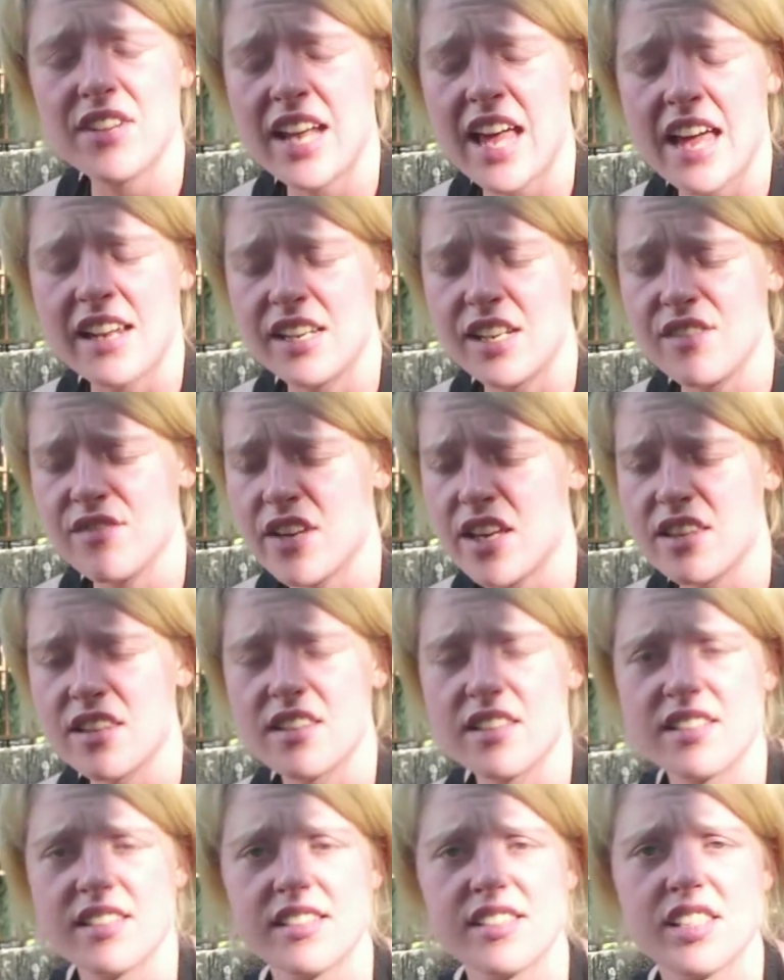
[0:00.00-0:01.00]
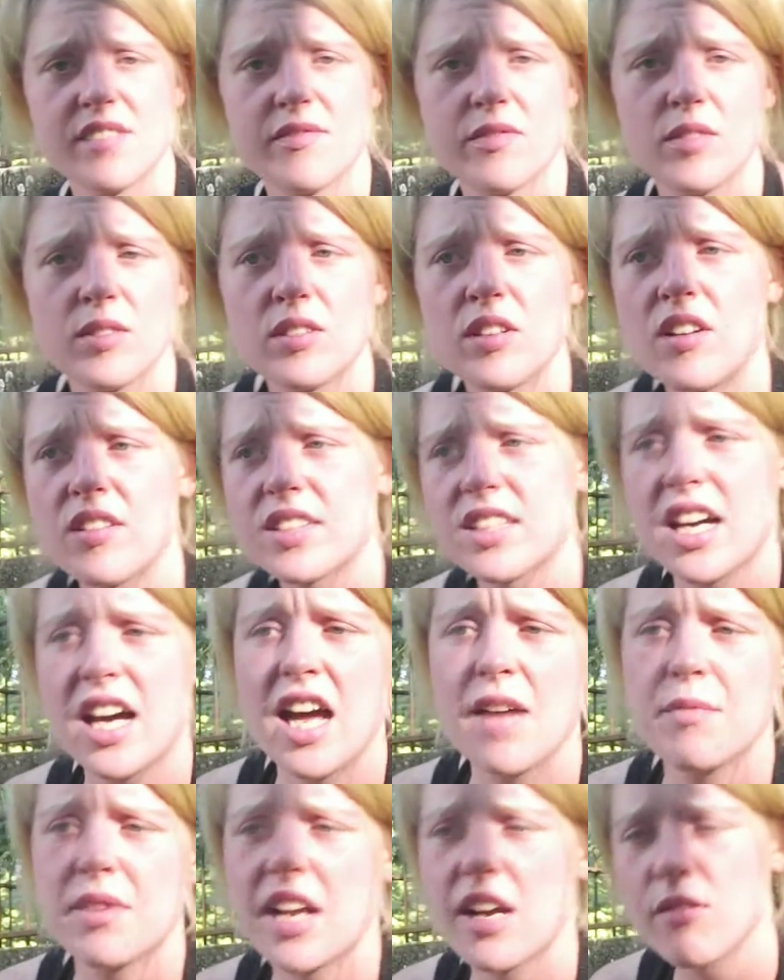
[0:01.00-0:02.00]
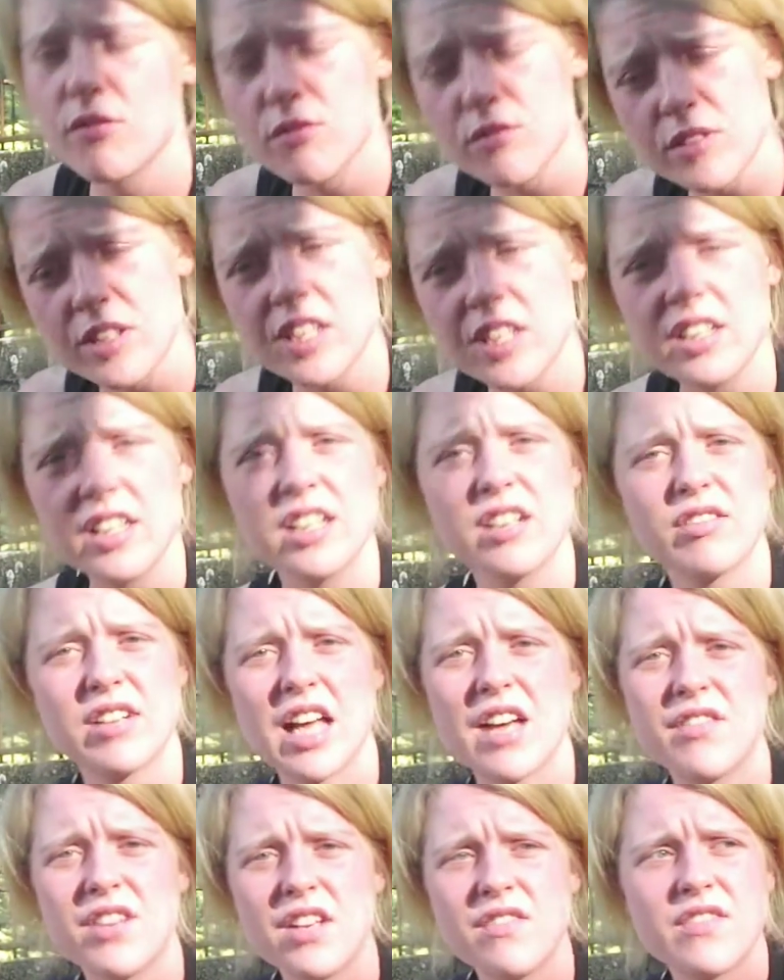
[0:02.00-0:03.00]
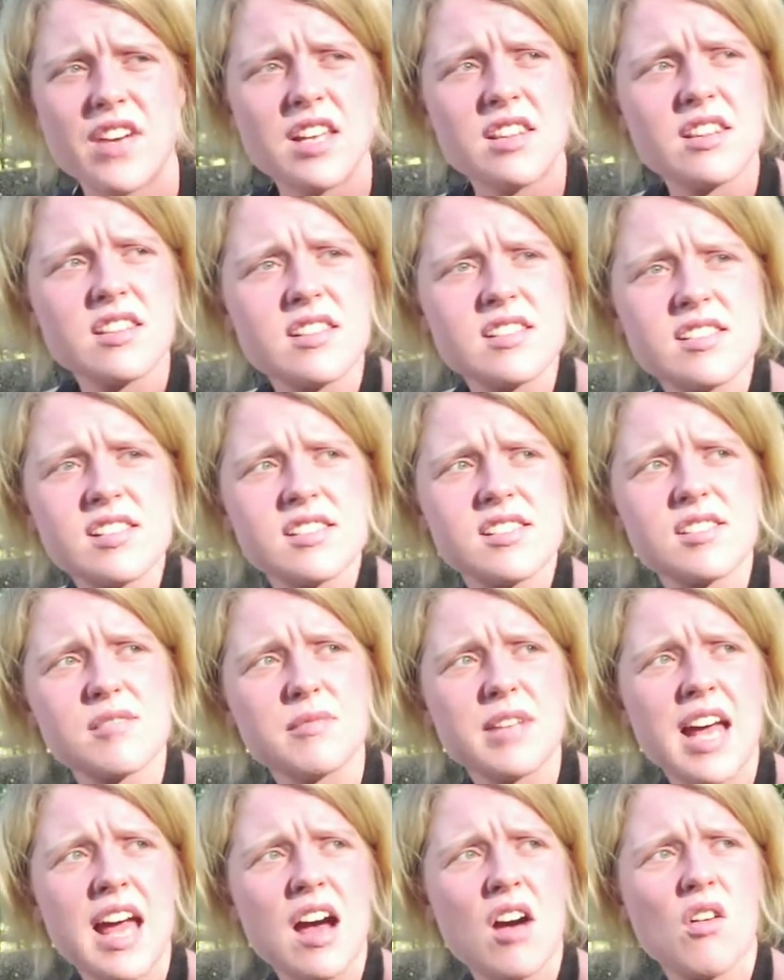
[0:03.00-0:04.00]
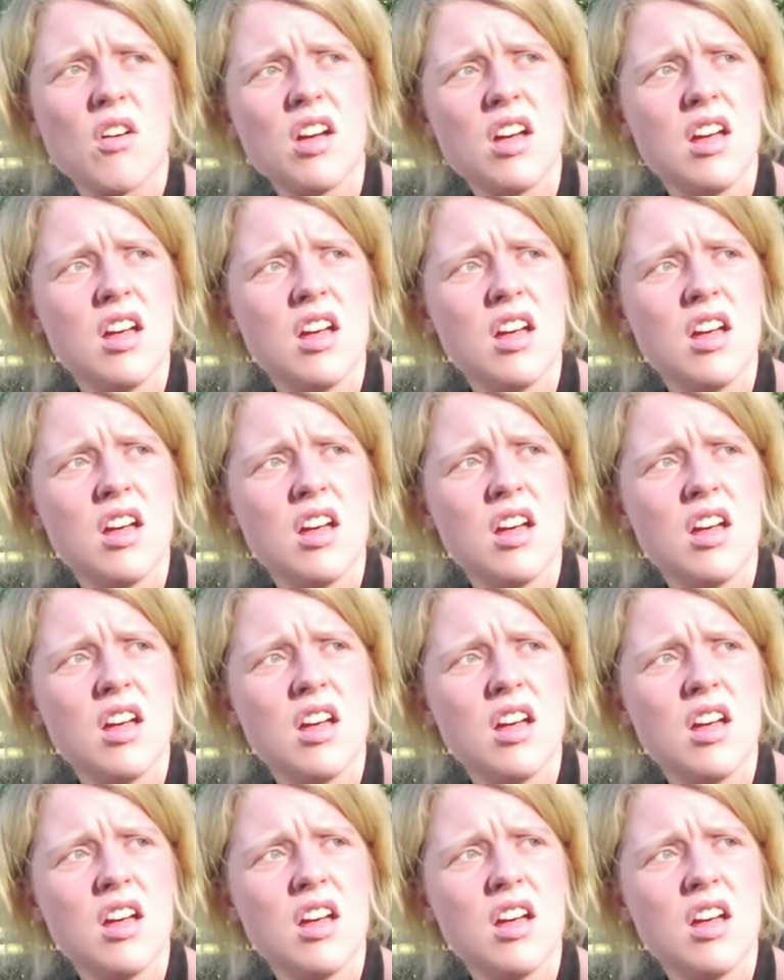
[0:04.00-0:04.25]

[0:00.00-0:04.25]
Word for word: had any faith in the system for a long time, but I really don't have any faith in the system now.